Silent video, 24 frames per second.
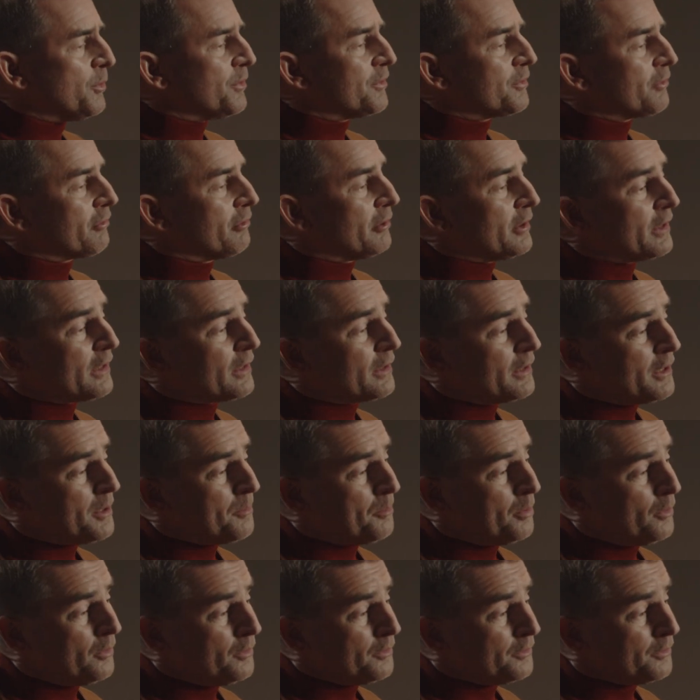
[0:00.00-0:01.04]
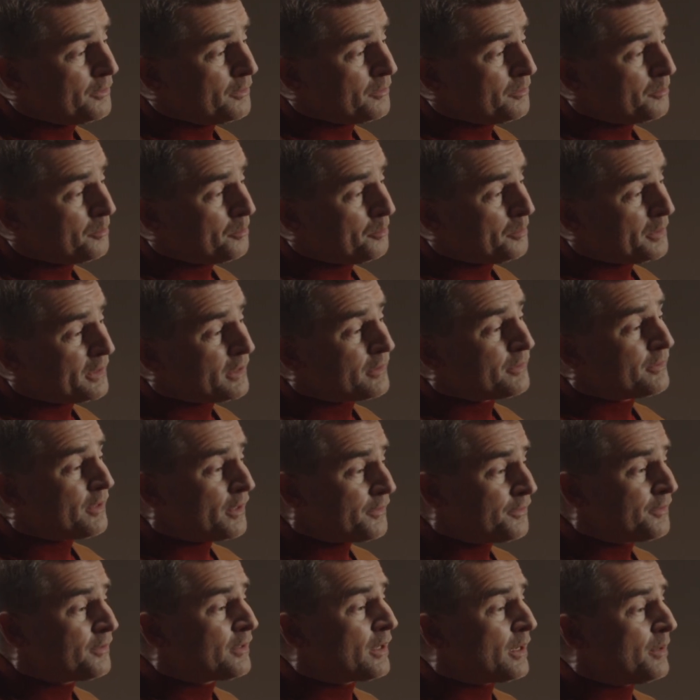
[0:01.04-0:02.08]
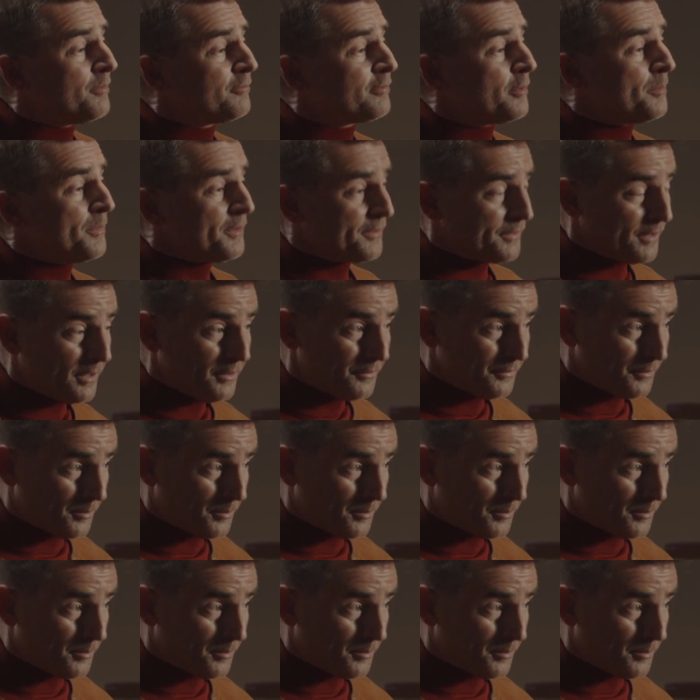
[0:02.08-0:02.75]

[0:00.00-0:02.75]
is critically important, but it doesn't come from the sales